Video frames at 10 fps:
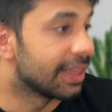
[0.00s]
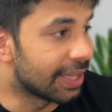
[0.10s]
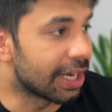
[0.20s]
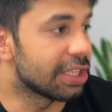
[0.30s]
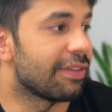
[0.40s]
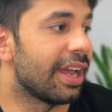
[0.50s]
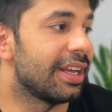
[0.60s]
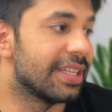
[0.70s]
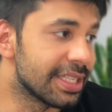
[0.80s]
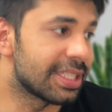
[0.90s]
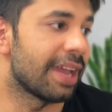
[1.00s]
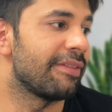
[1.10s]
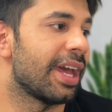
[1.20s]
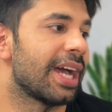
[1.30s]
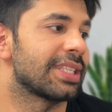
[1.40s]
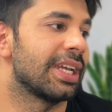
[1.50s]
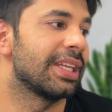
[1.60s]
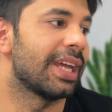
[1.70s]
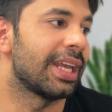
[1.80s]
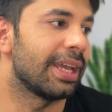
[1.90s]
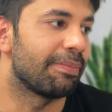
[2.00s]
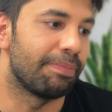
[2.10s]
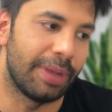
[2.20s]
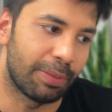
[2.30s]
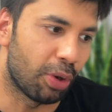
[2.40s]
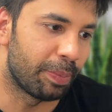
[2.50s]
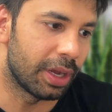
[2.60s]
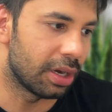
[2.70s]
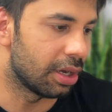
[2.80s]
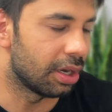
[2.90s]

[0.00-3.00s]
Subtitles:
That is why this time we are asking is that, hey, make proper